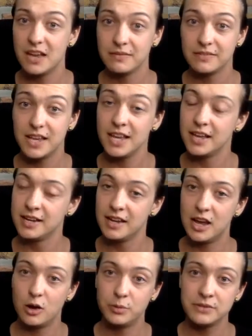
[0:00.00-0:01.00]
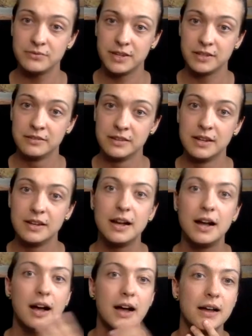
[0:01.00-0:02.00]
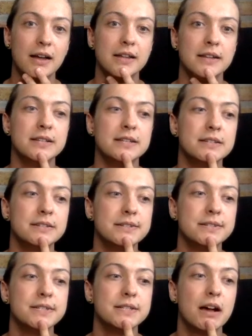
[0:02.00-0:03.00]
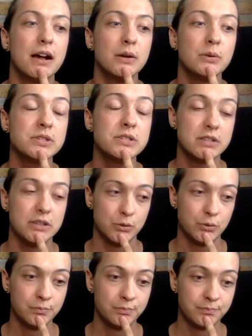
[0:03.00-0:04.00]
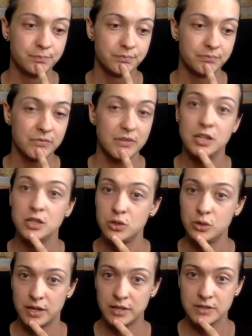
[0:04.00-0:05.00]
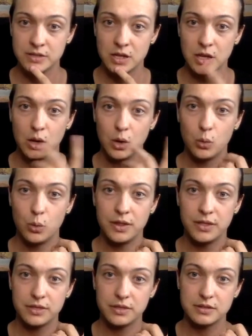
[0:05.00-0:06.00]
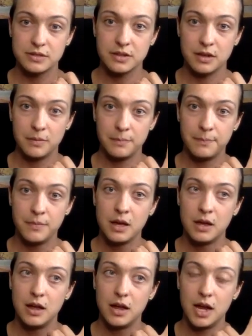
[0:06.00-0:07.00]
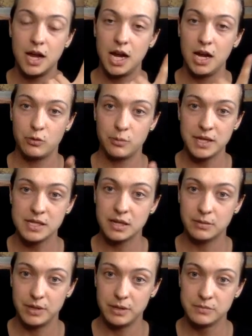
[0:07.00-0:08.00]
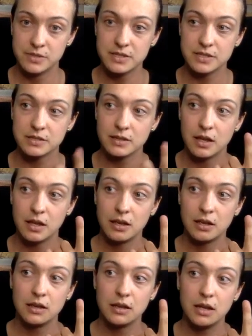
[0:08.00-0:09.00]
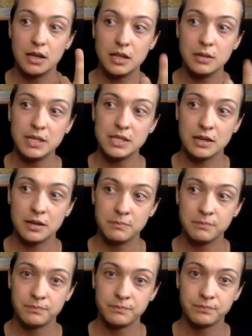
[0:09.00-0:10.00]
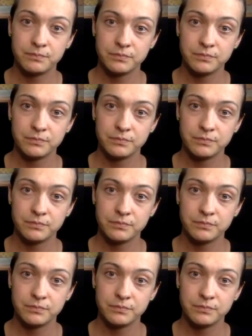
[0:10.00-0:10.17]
yeah, again, I hope you had fun, and I will see you in 2 days with some aromantic memes. In the meantime,